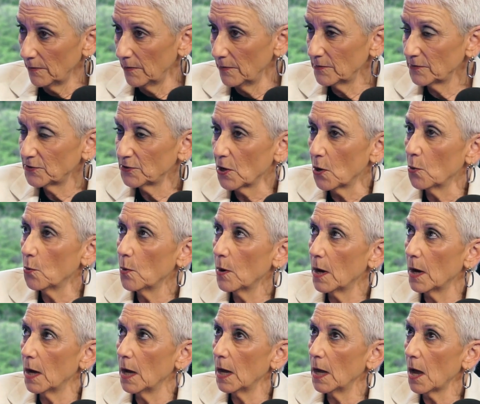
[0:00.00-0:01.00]
So
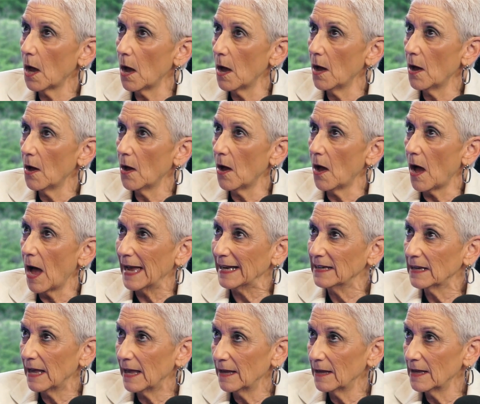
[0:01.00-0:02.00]

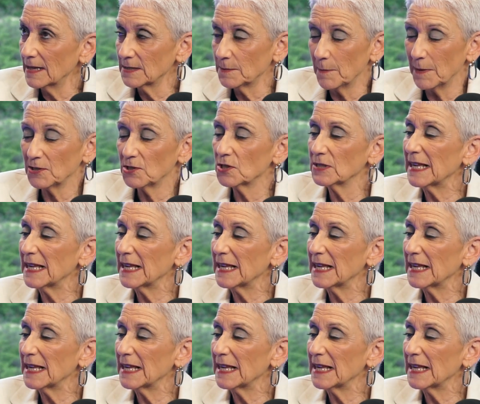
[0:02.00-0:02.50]
as much